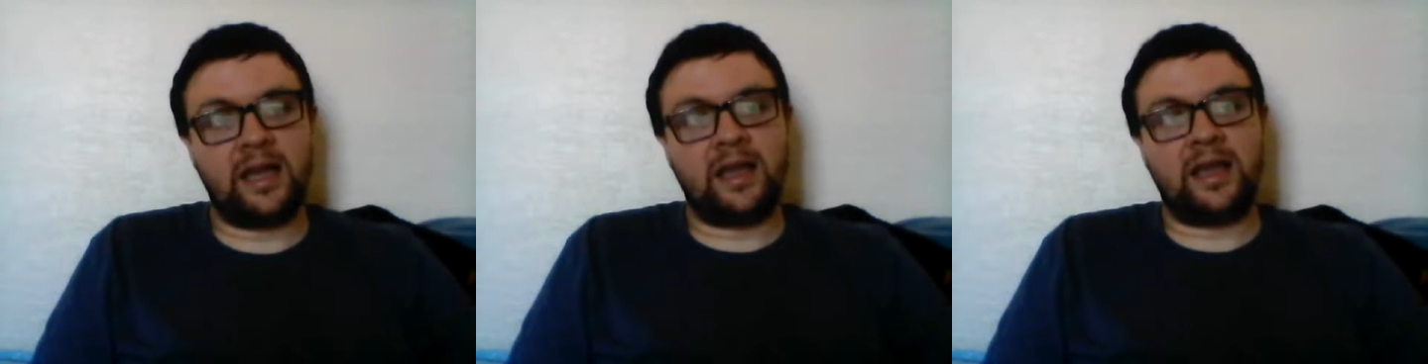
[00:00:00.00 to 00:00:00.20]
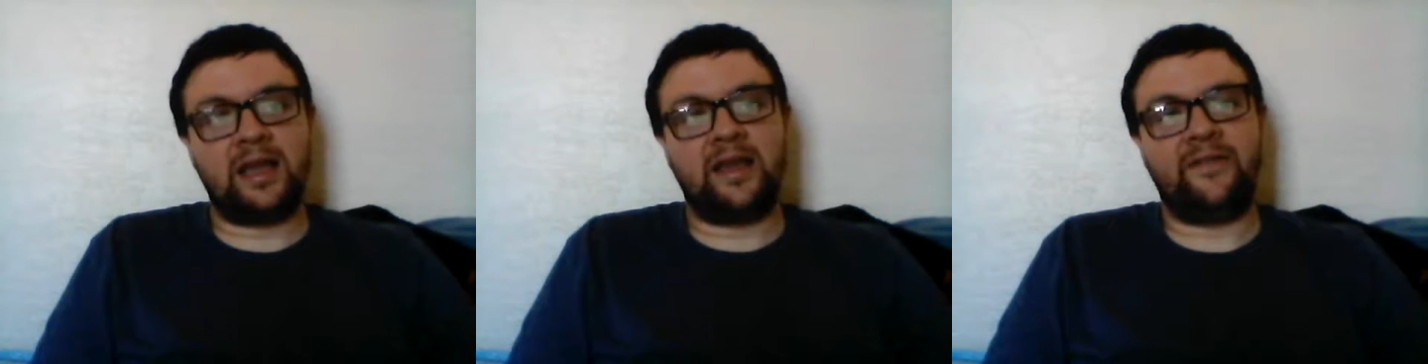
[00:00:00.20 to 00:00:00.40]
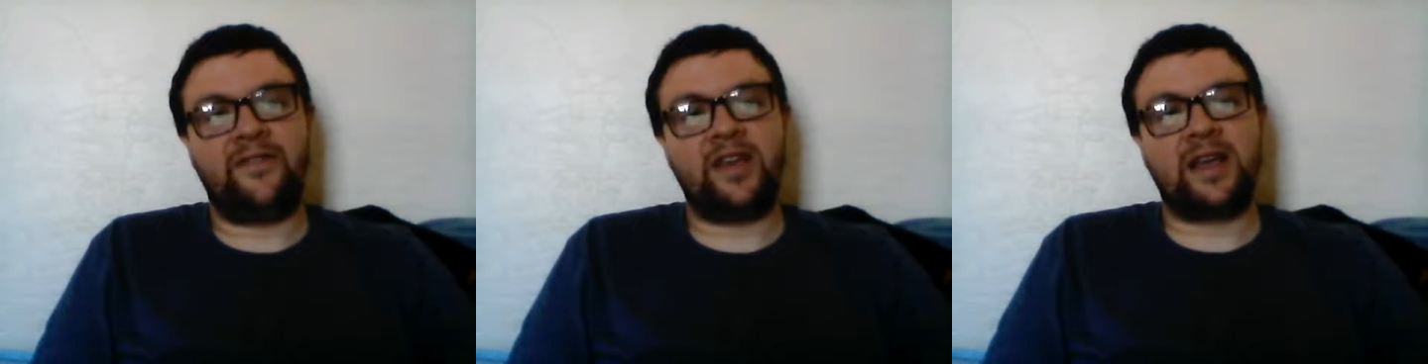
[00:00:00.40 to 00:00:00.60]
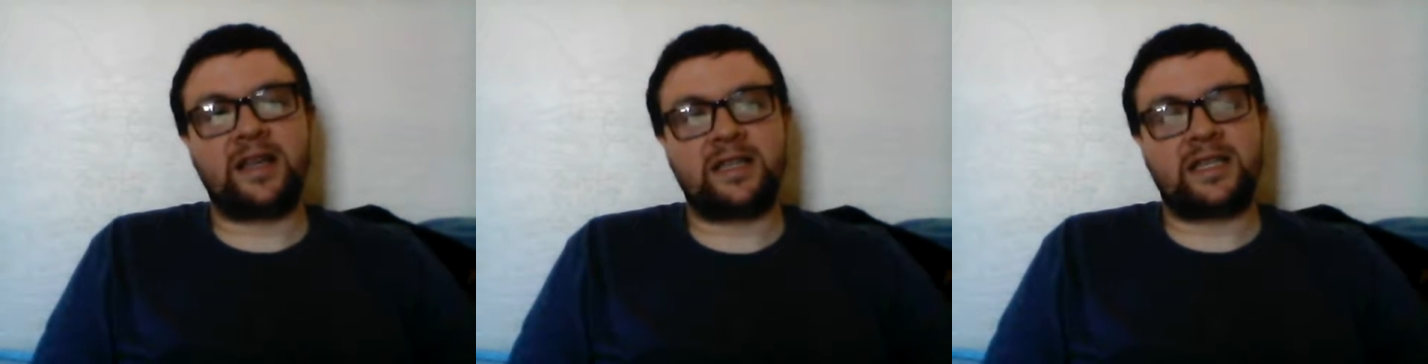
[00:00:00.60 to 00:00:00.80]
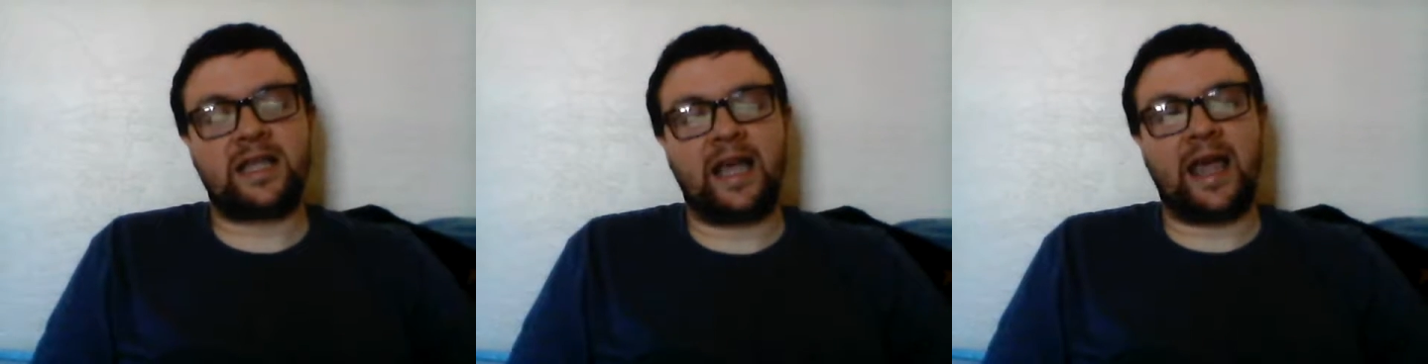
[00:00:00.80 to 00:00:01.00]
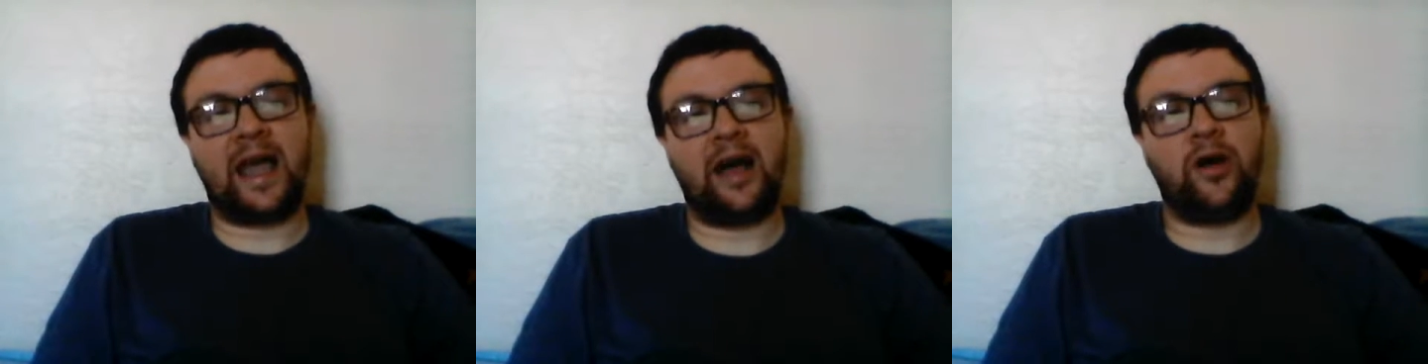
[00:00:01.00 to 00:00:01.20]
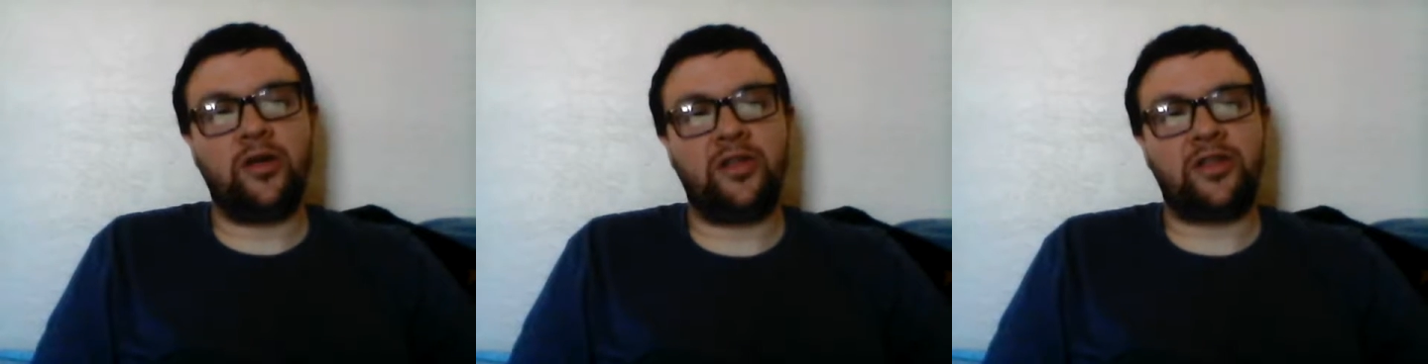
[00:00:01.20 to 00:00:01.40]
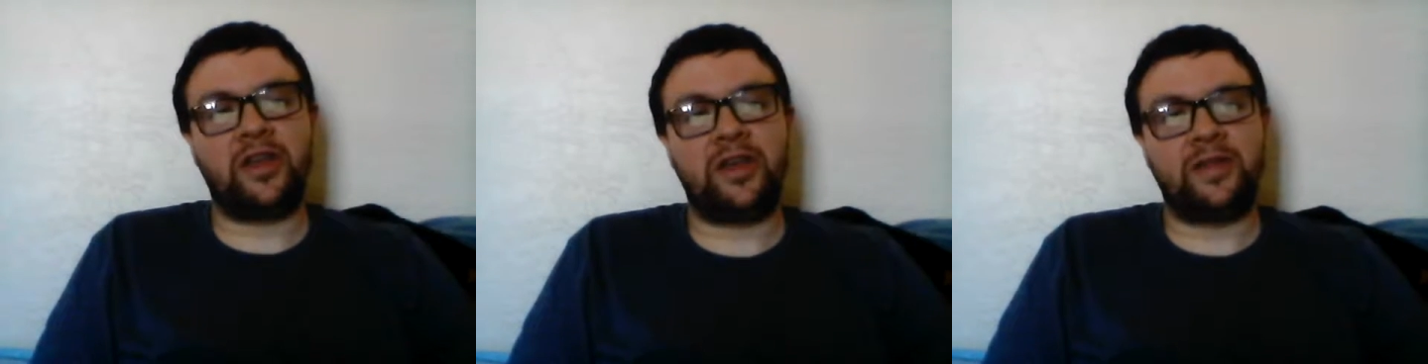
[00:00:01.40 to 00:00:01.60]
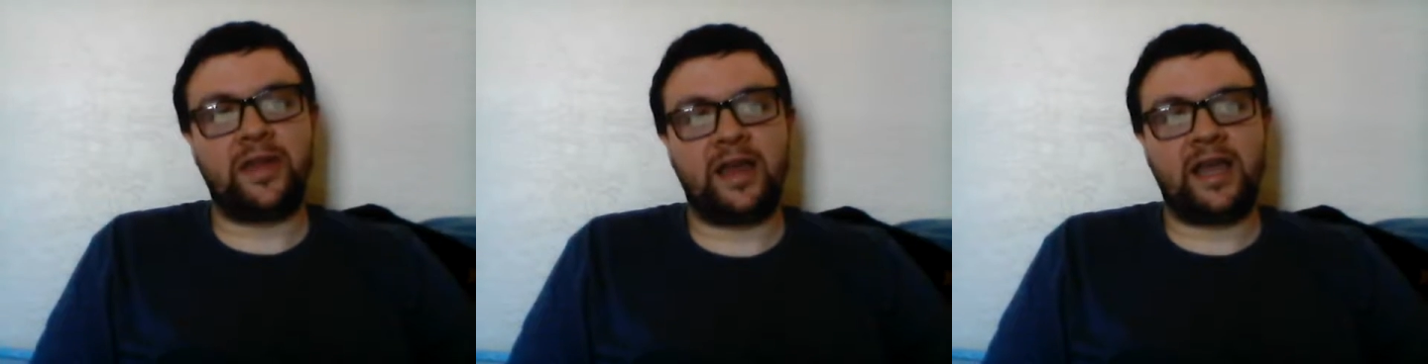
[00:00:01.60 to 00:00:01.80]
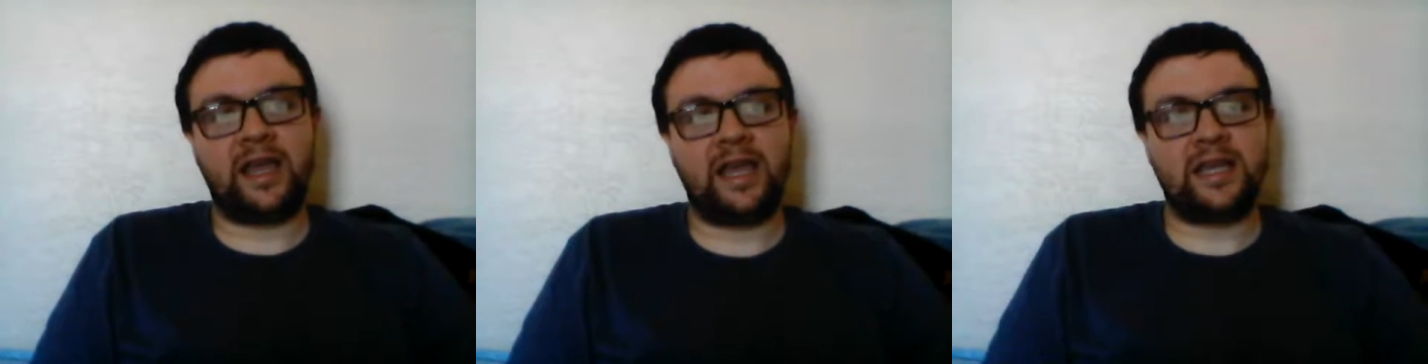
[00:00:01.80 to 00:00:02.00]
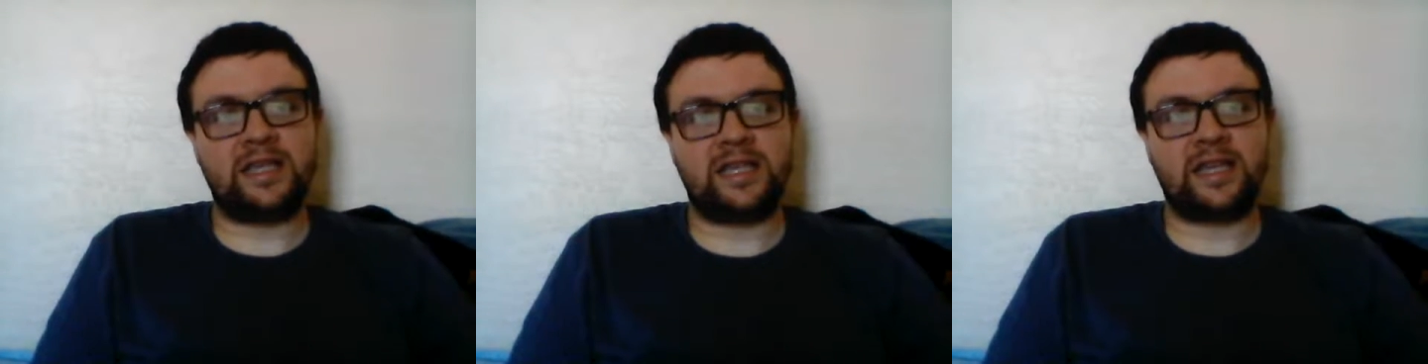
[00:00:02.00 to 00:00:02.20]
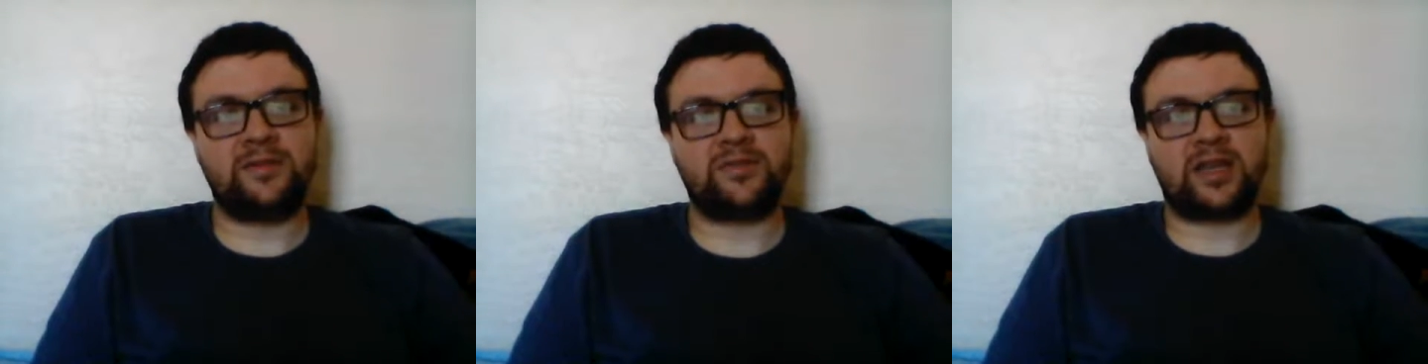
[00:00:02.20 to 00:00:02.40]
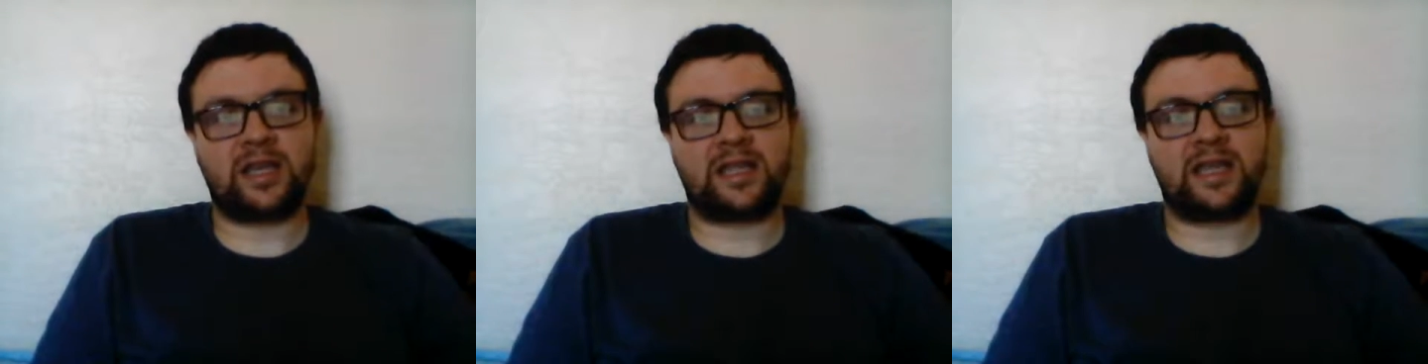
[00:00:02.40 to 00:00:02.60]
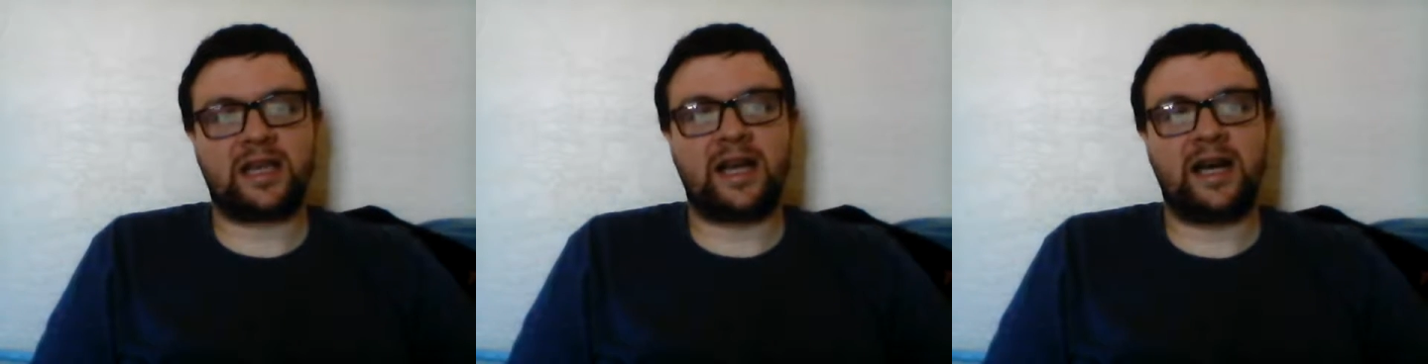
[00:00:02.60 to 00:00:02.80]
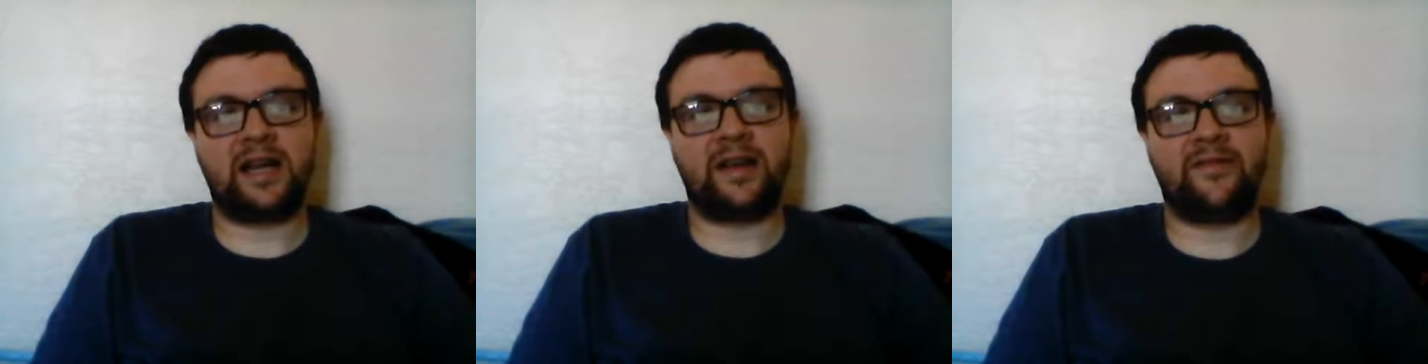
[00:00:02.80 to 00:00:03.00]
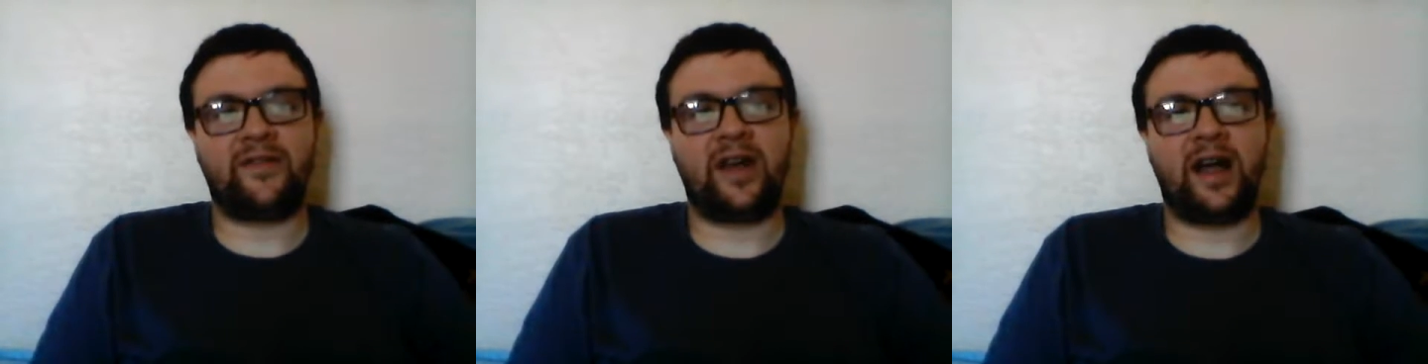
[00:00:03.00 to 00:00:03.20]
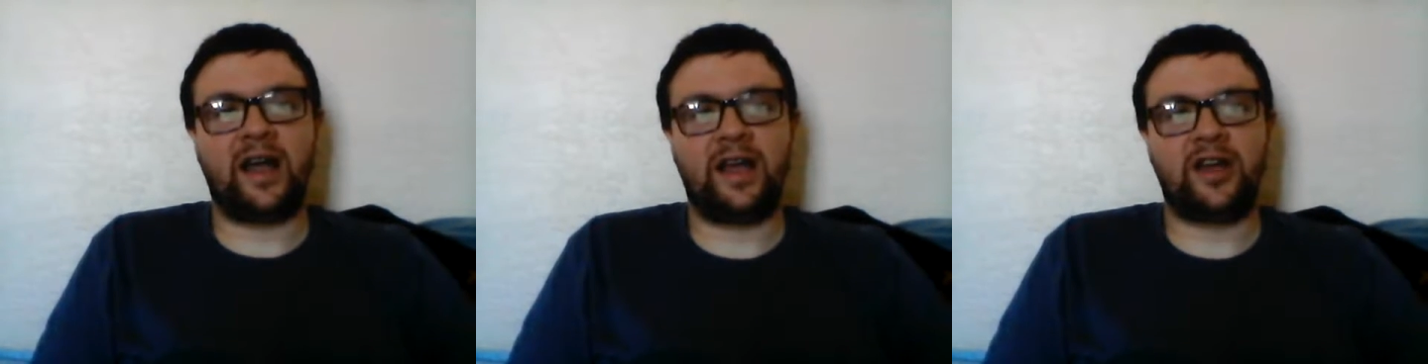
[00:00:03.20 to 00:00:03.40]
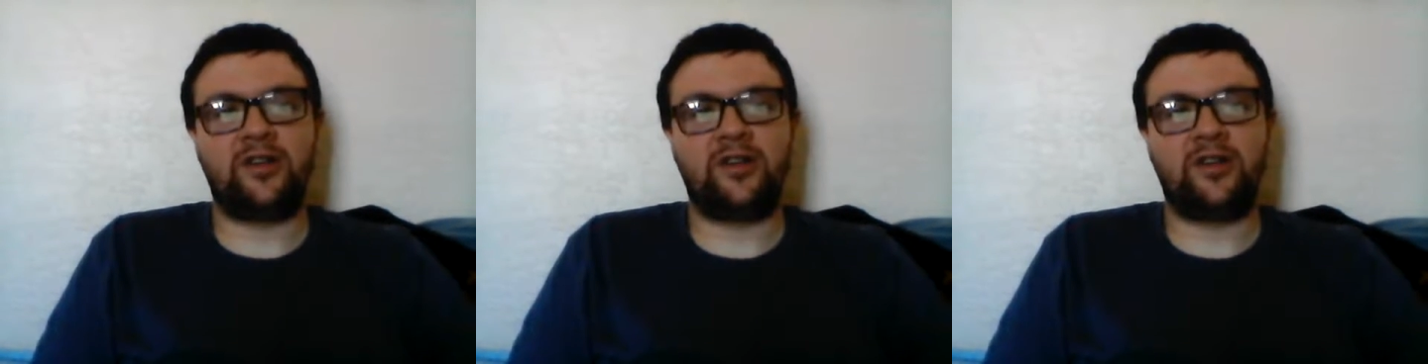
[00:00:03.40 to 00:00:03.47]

if he can stay healthy, that he seems like the kind of guy who